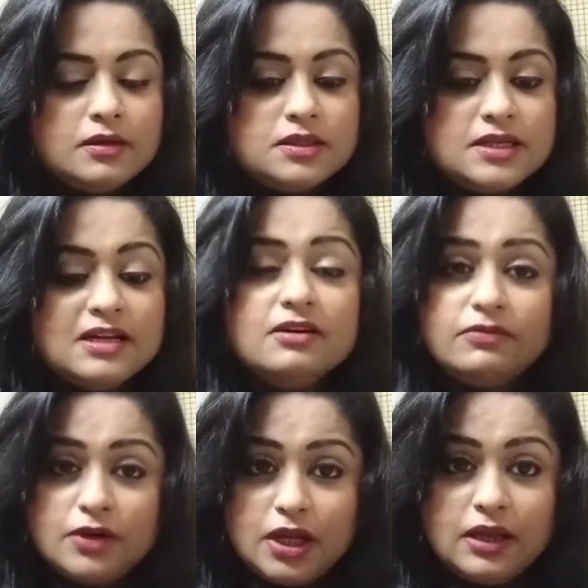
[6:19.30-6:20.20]

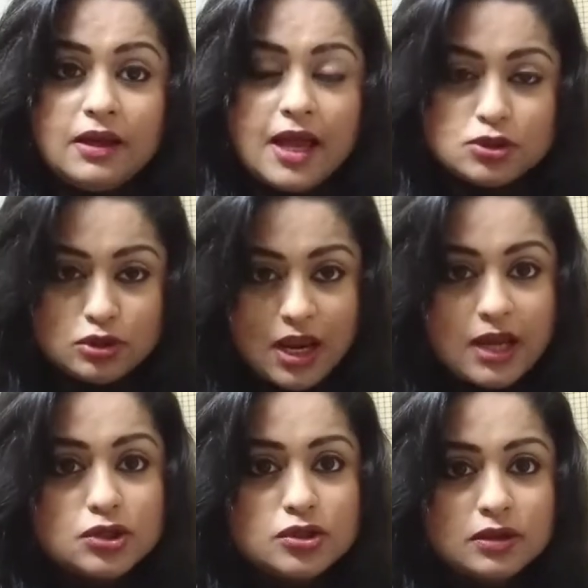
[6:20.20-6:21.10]
delivering
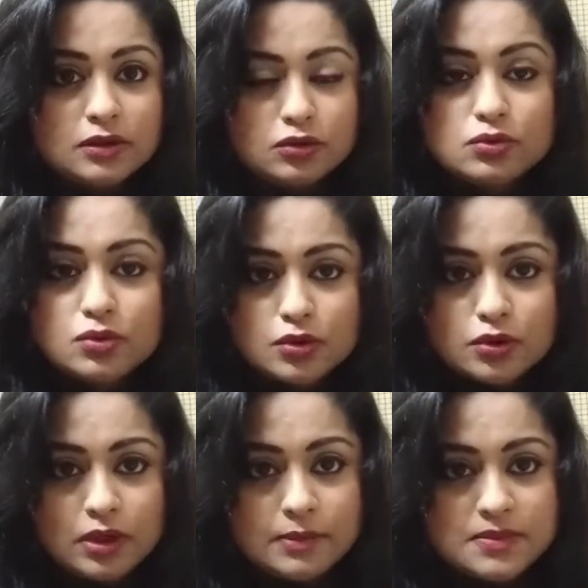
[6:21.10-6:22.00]
education through
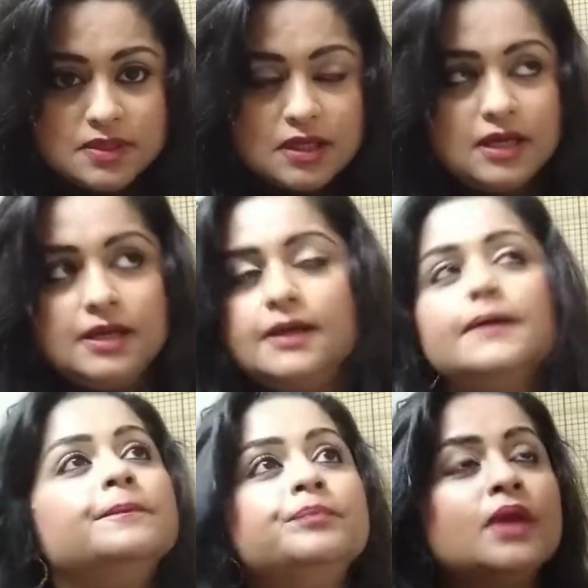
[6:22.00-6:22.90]
gurukulams in
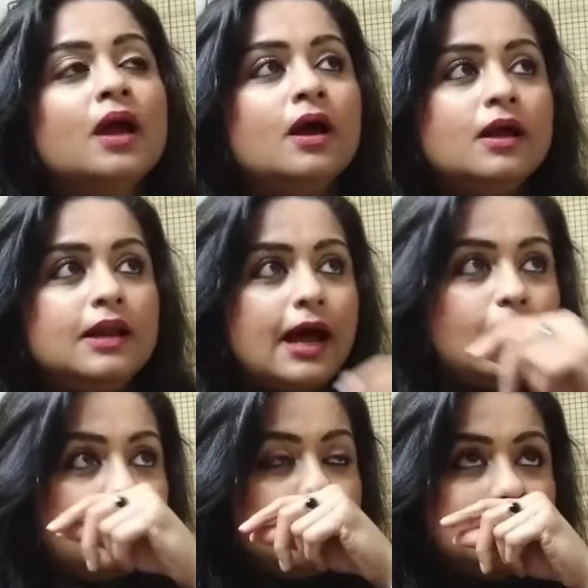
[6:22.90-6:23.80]
India.
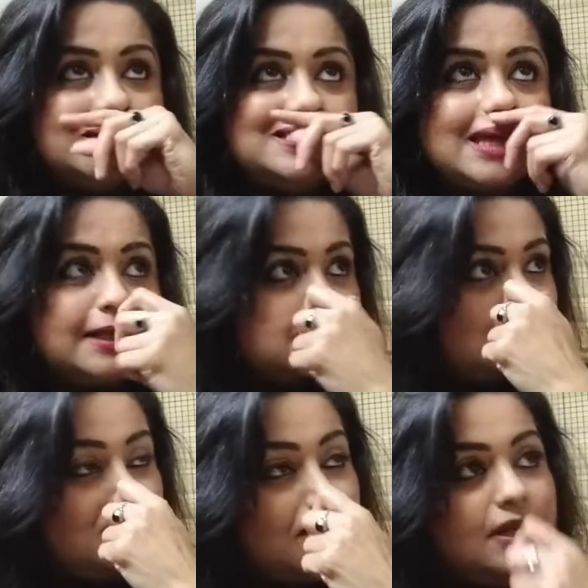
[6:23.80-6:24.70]
Now, did
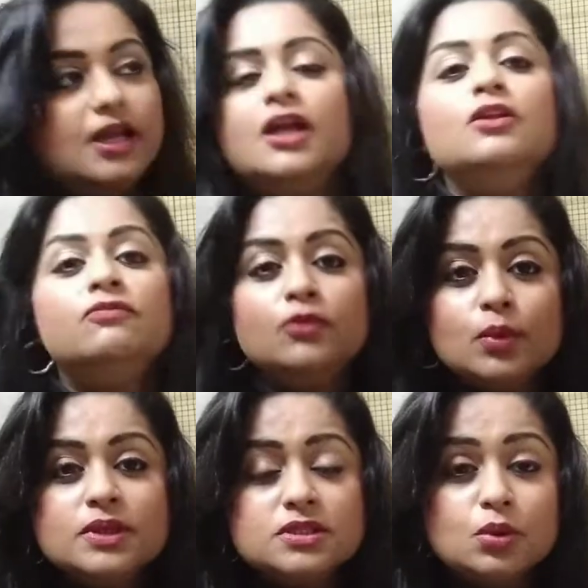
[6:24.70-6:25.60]
Sanskrit really
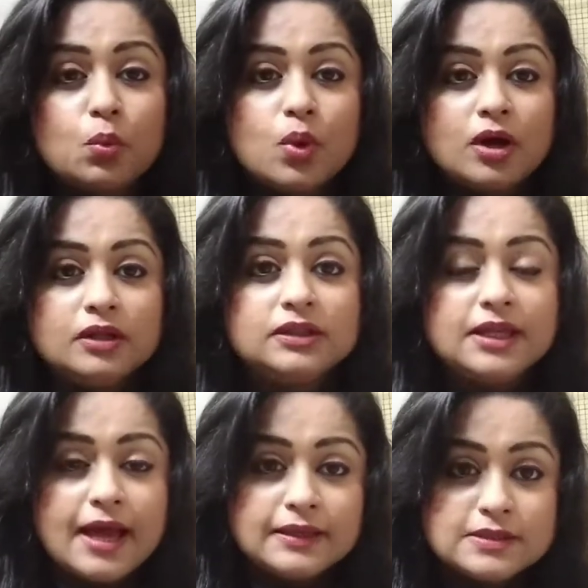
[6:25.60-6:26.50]
influence the world?
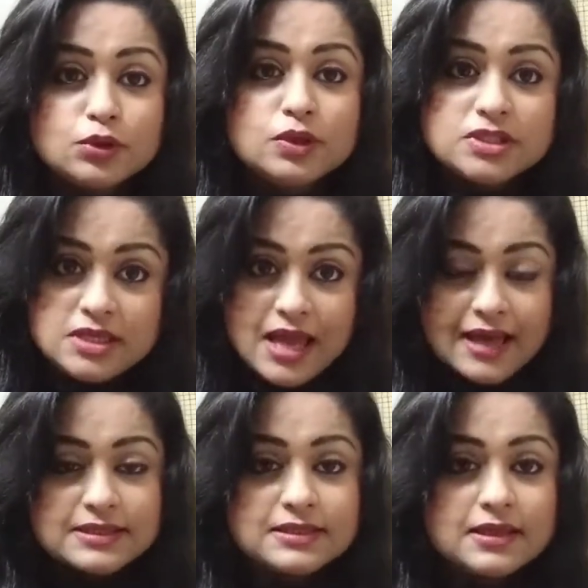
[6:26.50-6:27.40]
The answer is
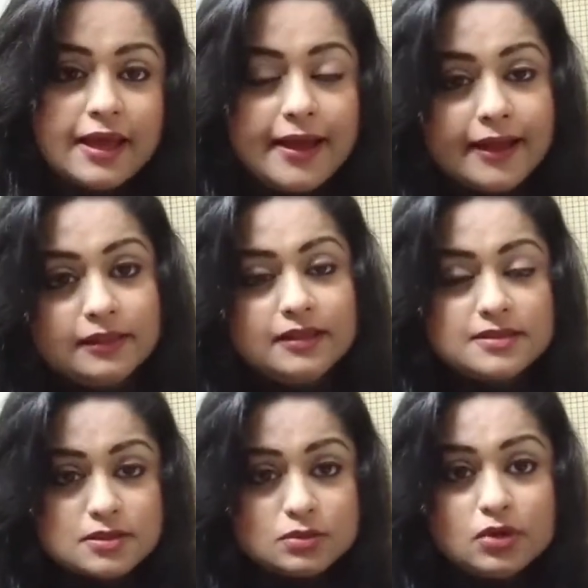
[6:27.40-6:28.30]
yes. And
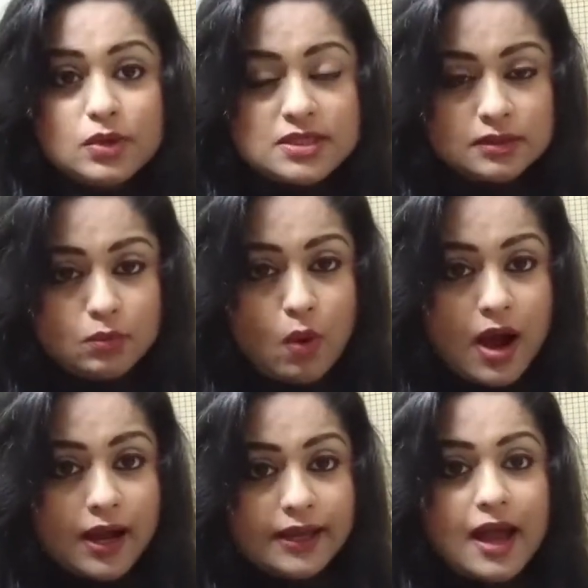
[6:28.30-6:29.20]
this is the reason
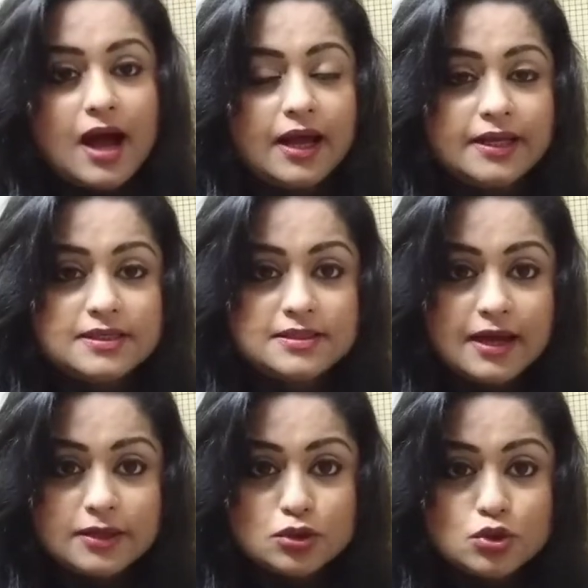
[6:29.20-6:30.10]
why I
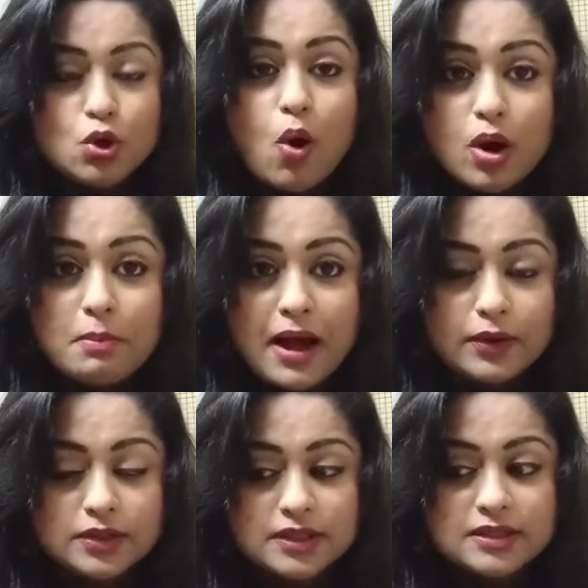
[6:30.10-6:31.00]
decided to talk
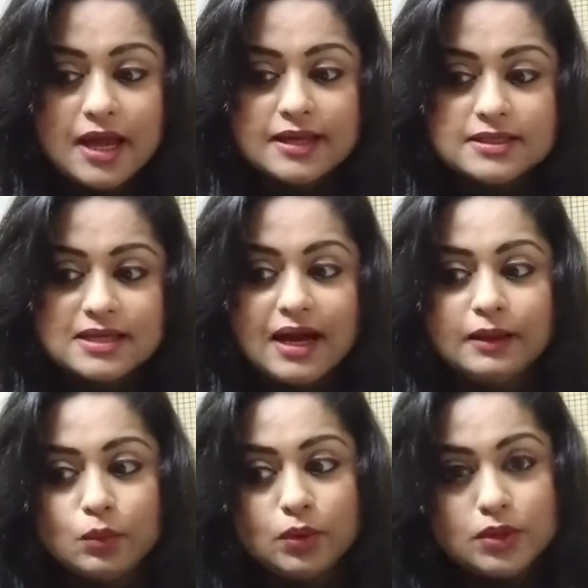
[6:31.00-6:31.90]
about it at a
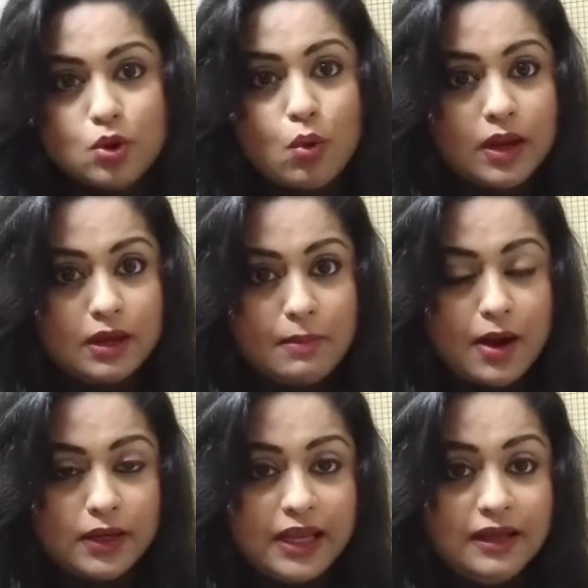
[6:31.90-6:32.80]
time when we're talking
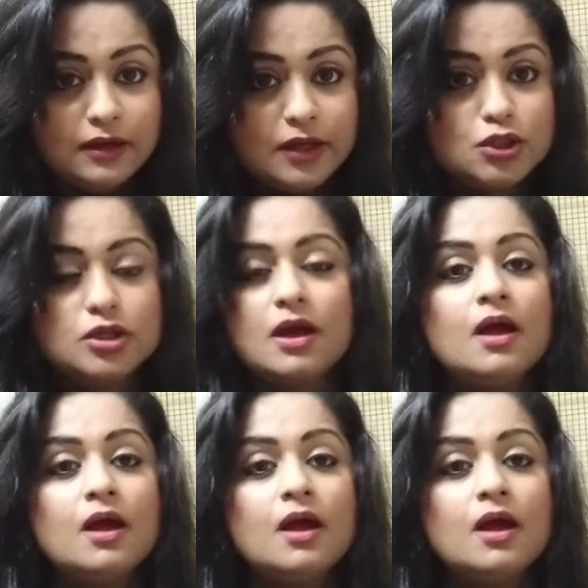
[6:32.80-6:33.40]
about English.